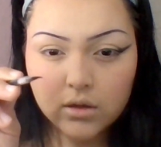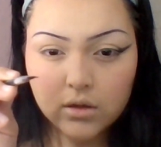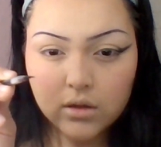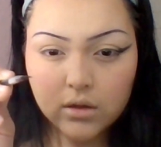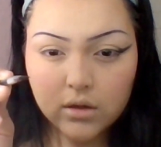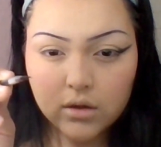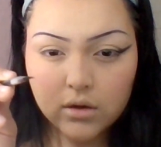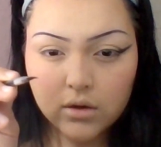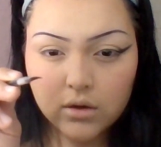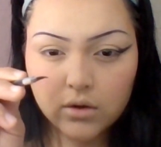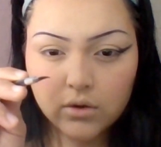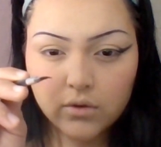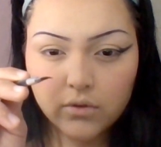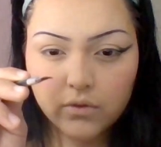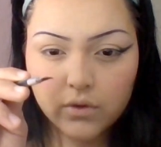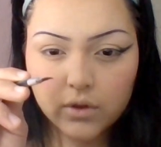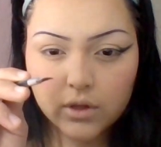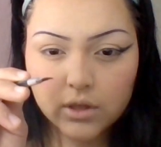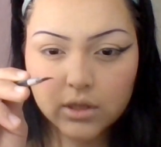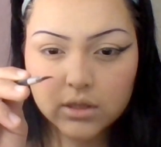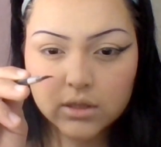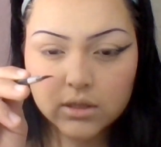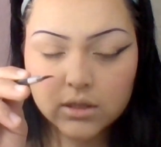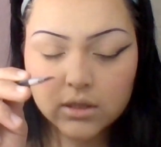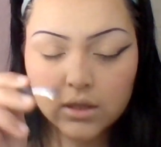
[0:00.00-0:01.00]
I don't know if you
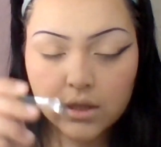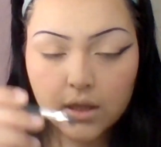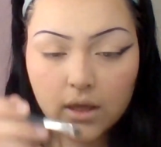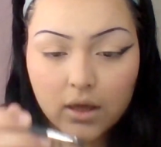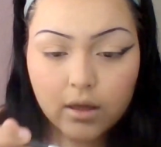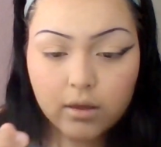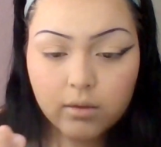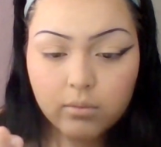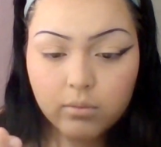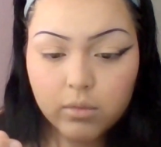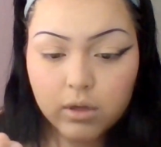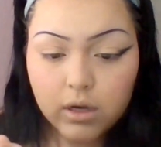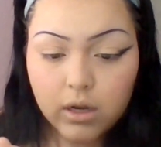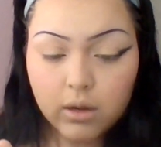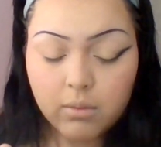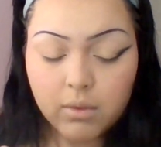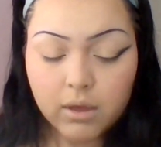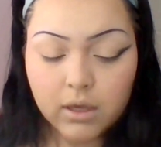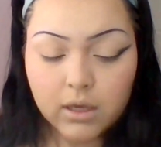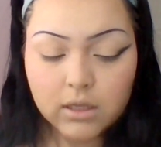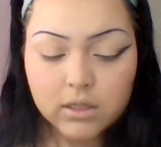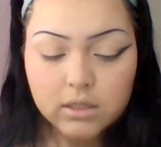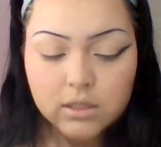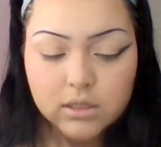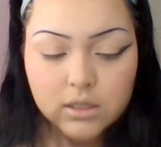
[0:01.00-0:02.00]
can see that, but I
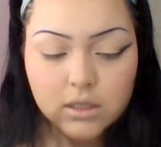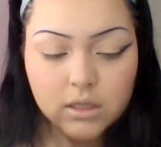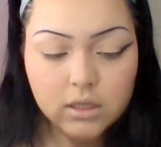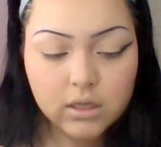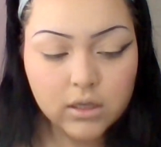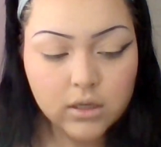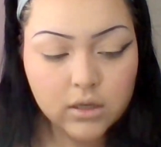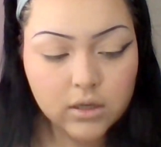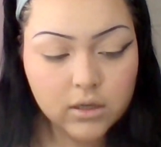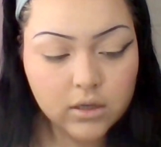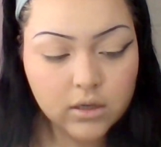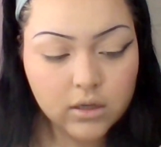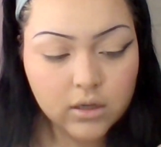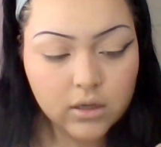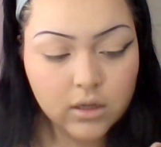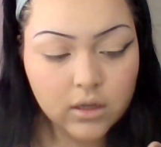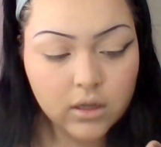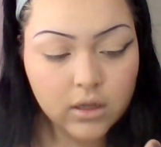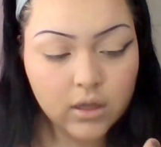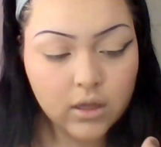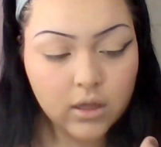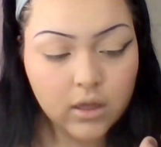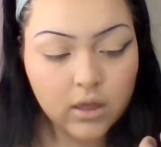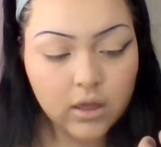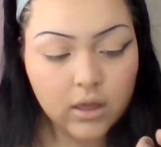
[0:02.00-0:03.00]
make it skinnier
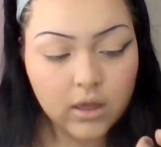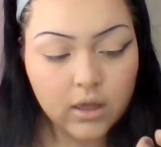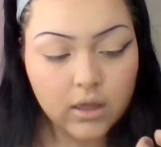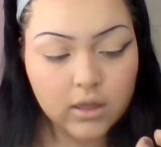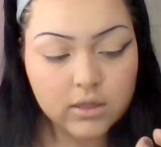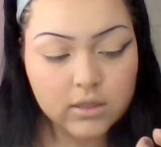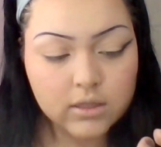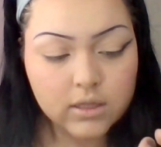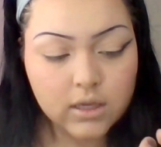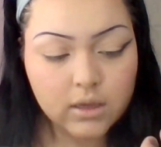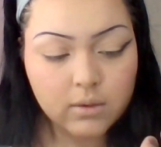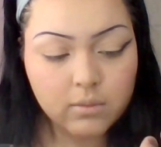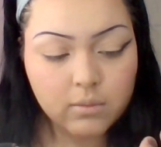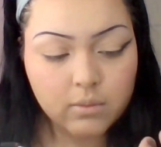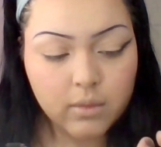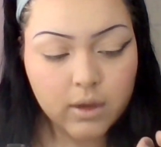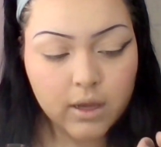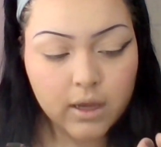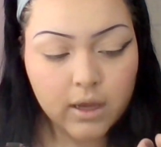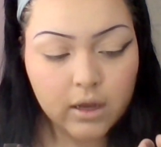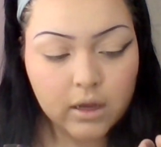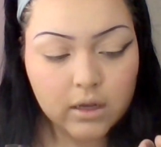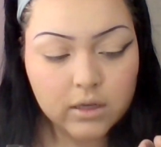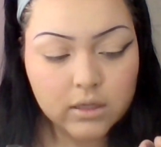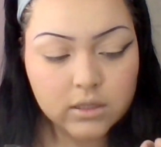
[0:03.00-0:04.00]
and take my
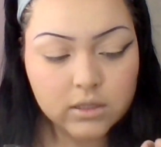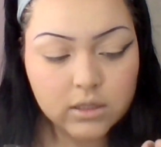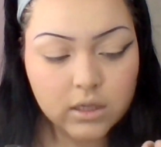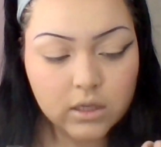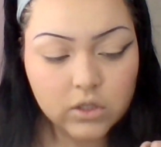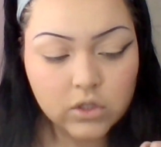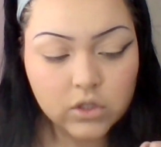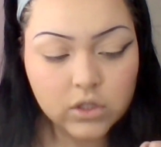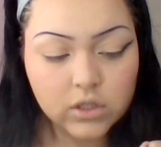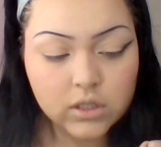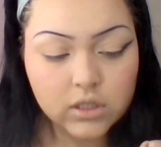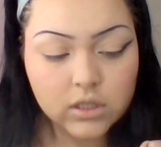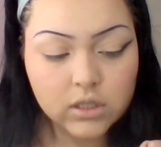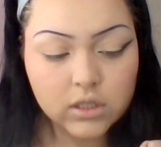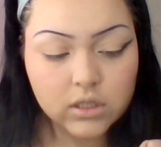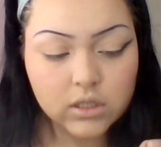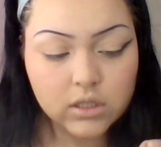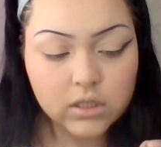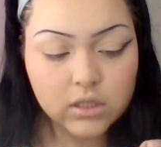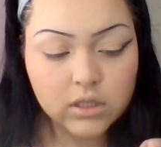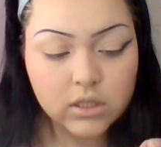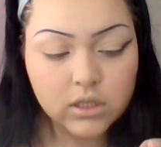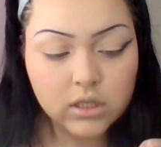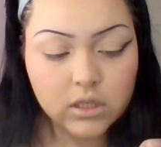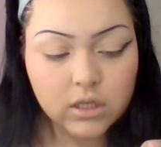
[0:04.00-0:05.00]
Anastasia
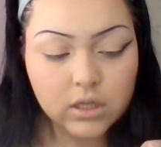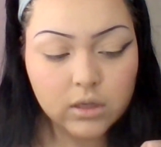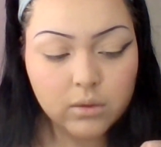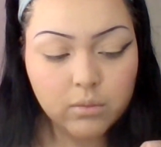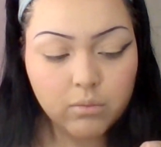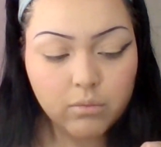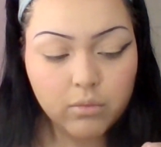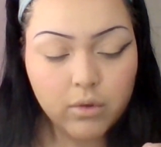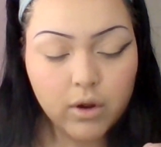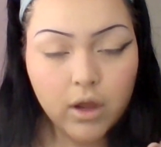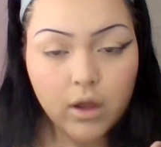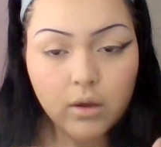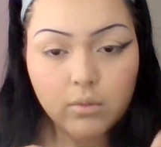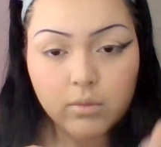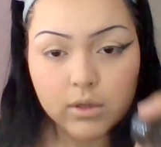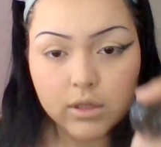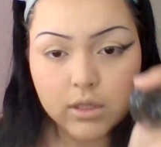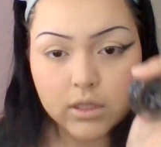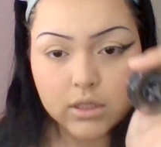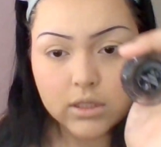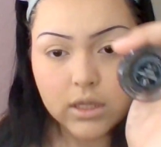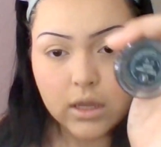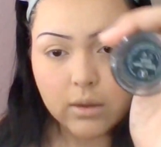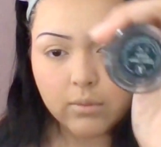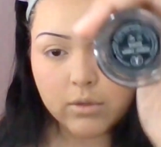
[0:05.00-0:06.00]
dip brow, but
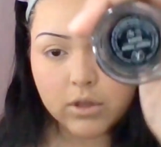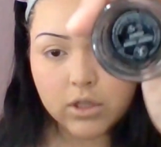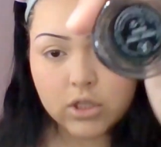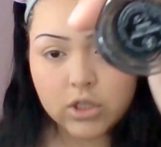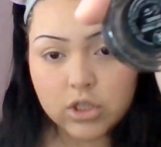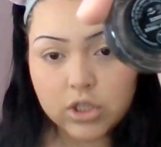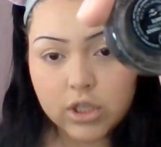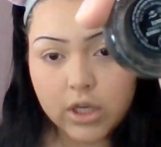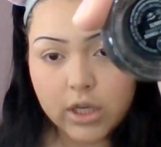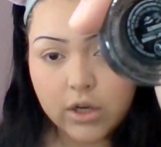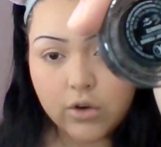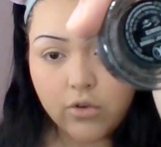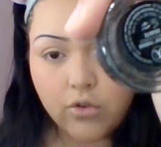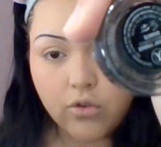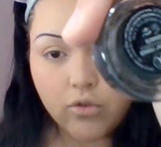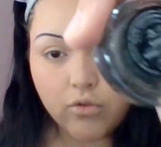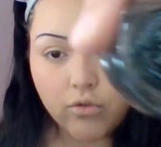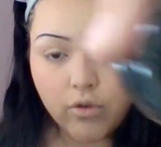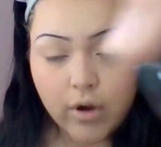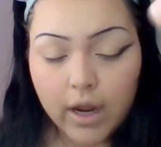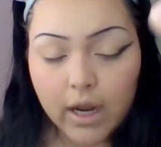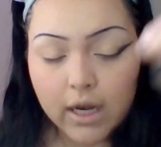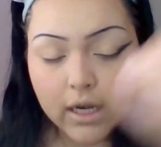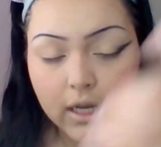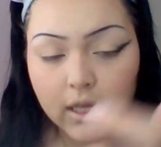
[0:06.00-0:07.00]
this time in the shade
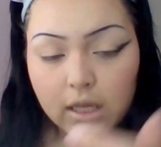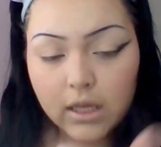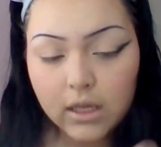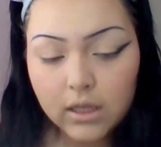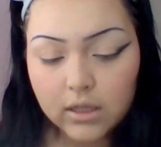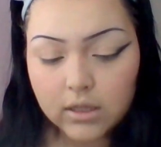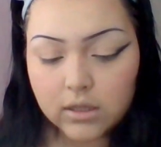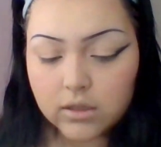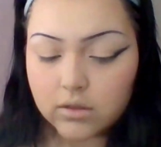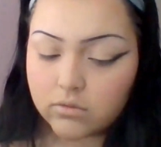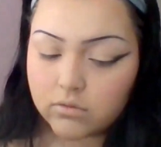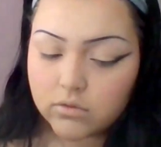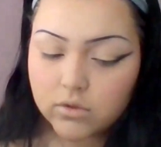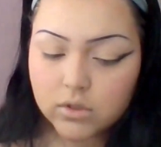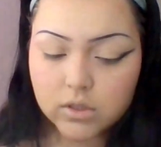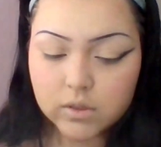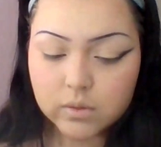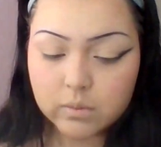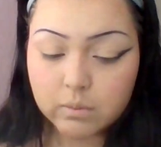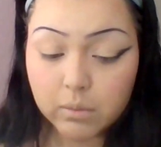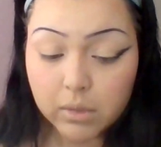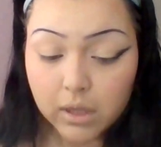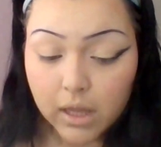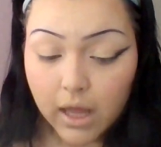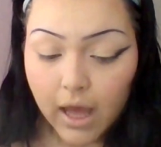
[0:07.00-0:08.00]
Granite, it's
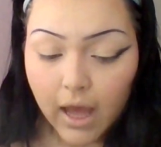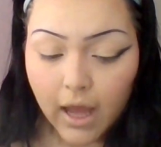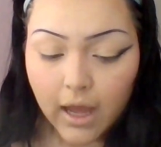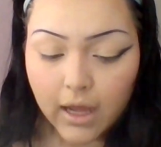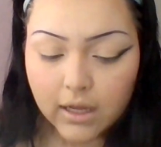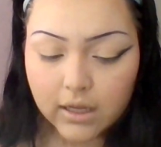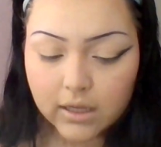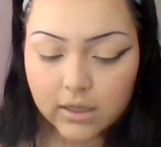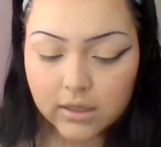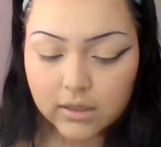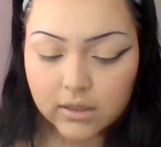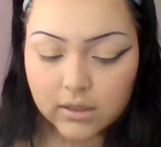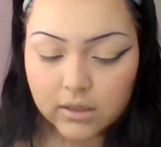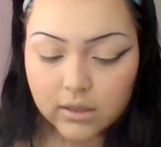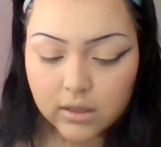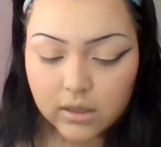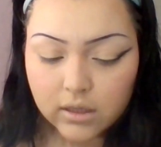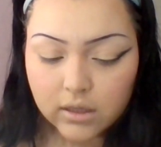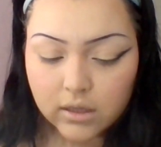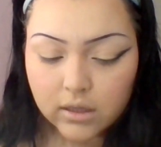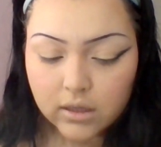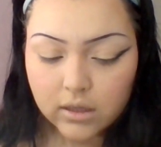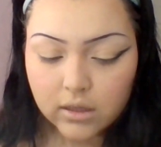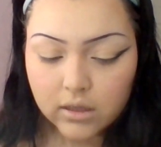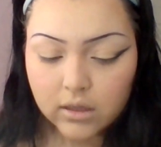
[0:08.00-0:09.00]
black,
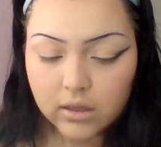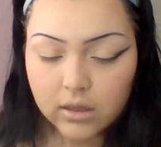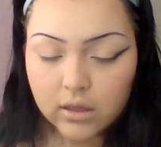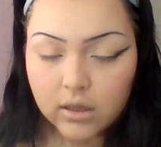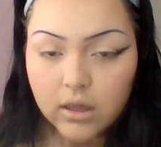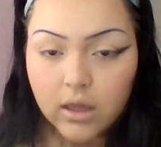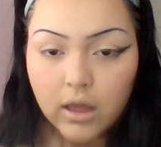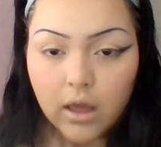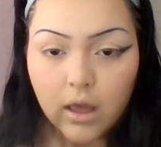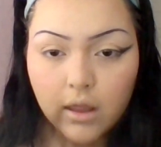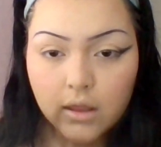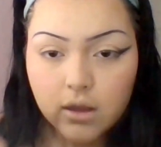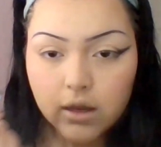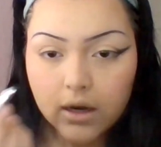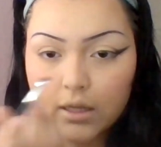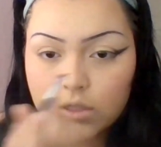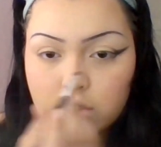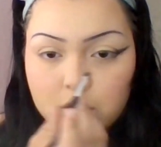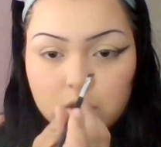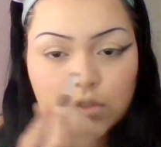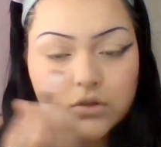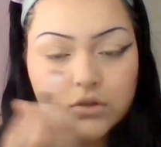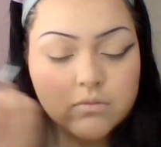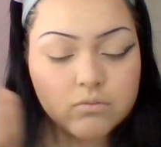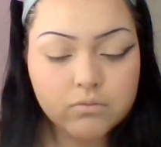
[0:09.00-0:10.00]
and then I
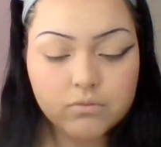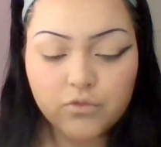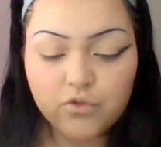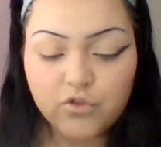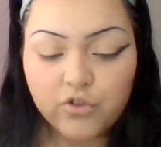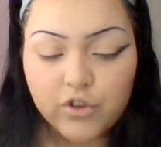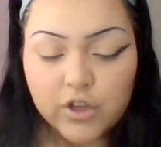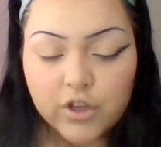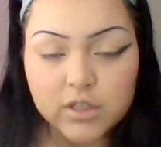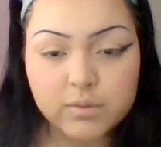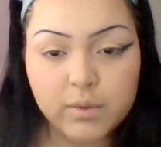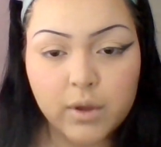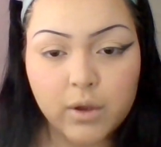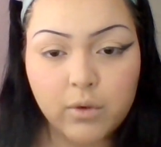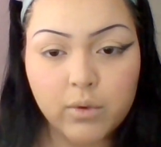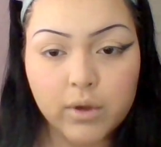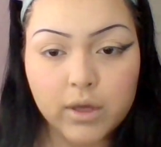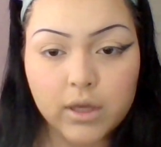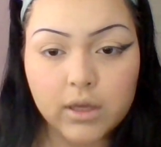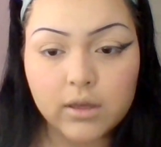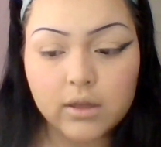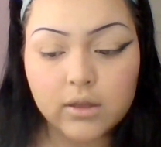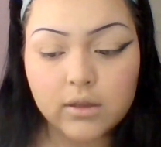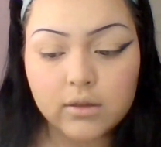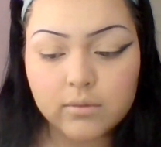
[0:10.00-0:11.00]
just fix my
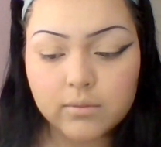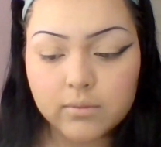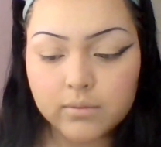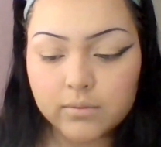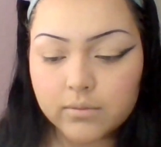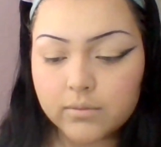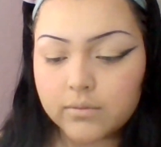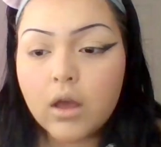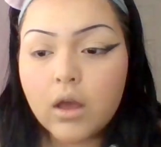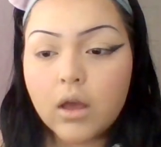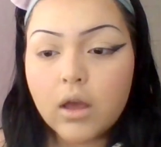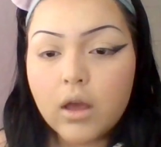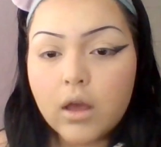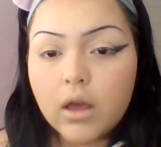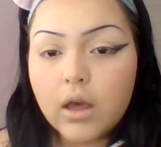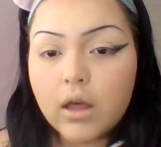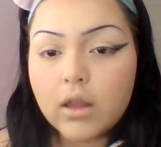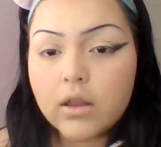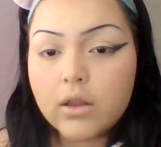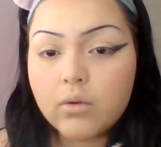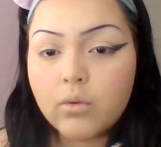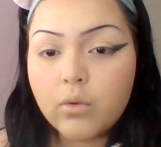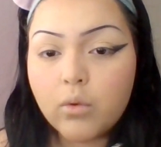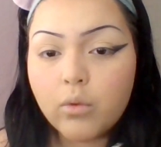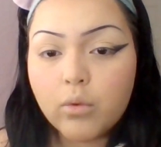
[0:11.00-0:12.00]
wing. And
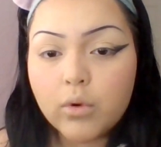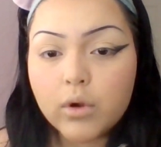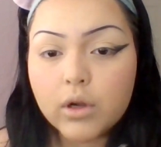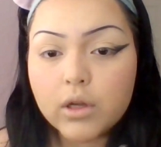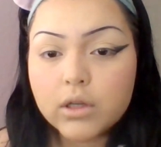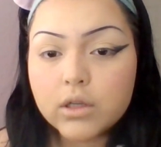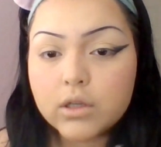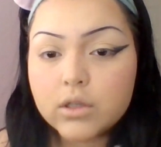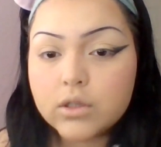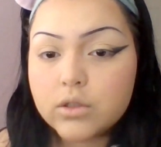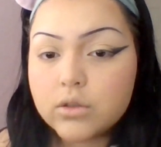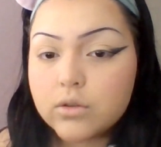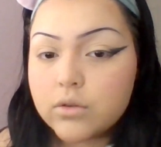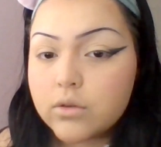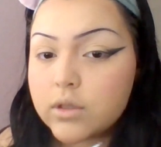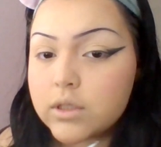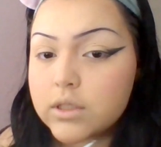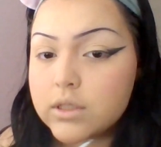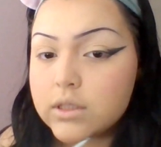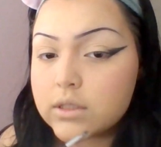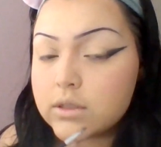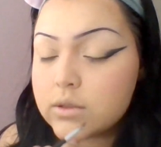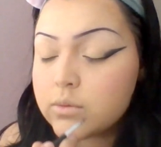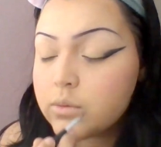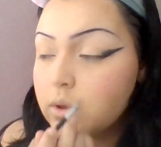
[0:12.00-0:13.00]
then what we're gonna do
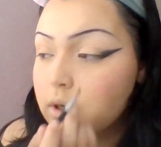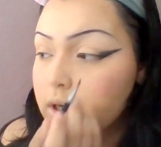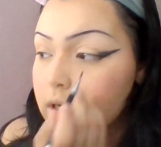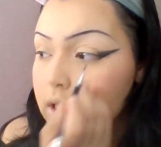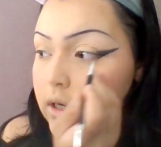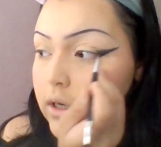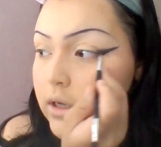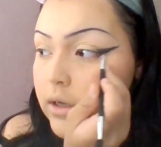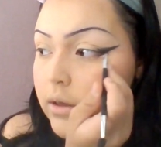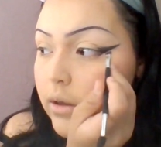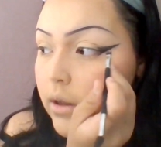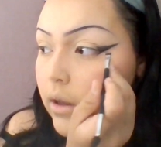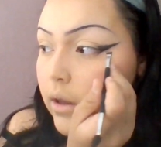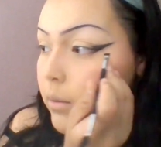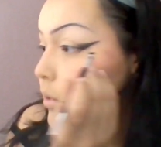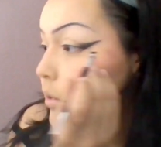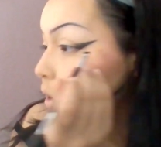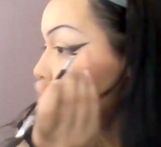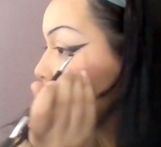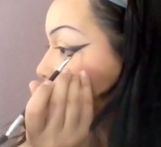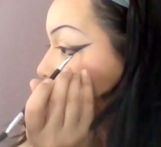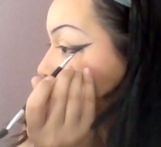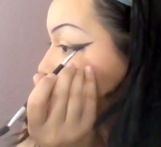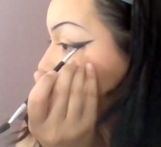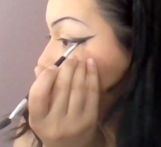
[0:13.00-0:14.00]
is I'm
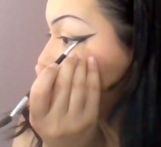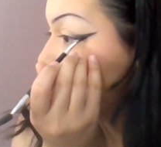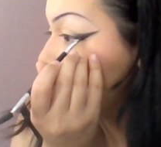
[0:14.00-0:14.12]
gonna